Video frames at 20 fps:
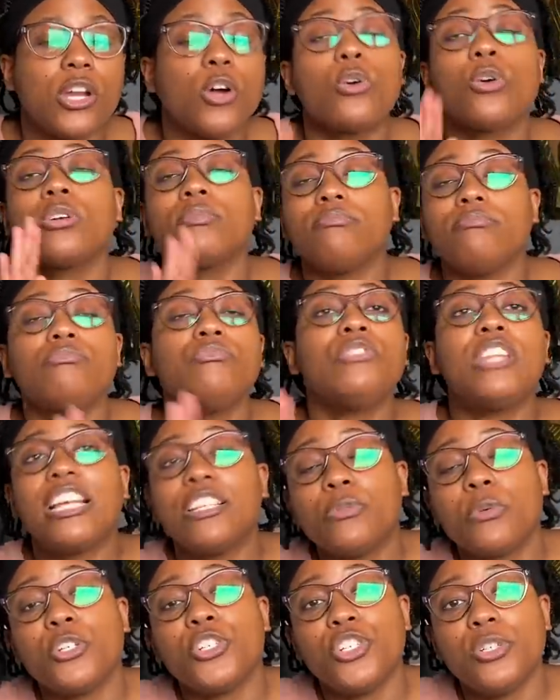or
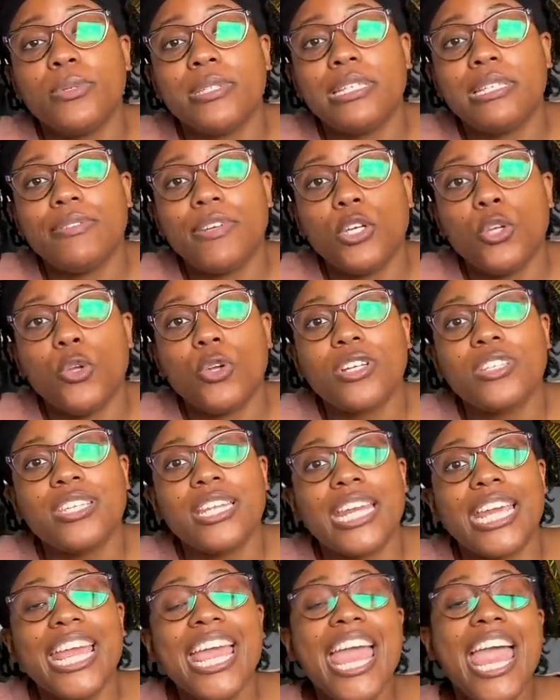that's where she was living, New York City,